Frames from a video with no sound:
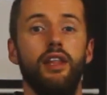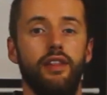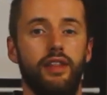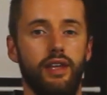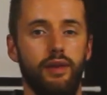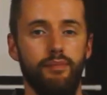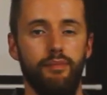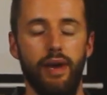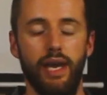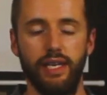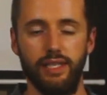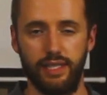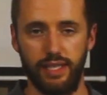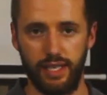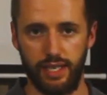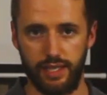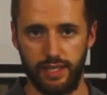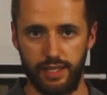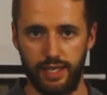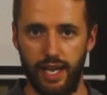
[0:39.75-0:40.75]
than
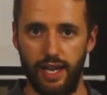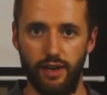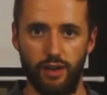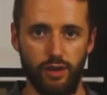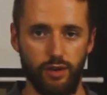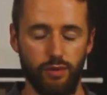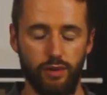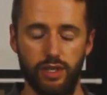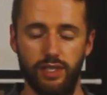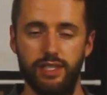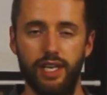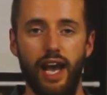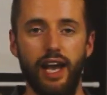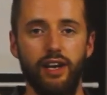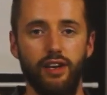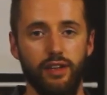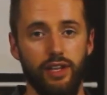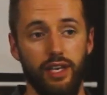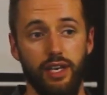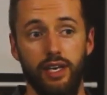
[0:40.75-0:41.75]
basic standard
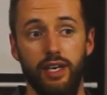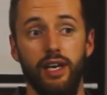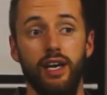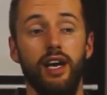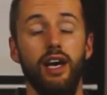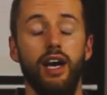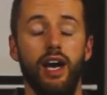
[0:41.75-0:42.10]
recycling.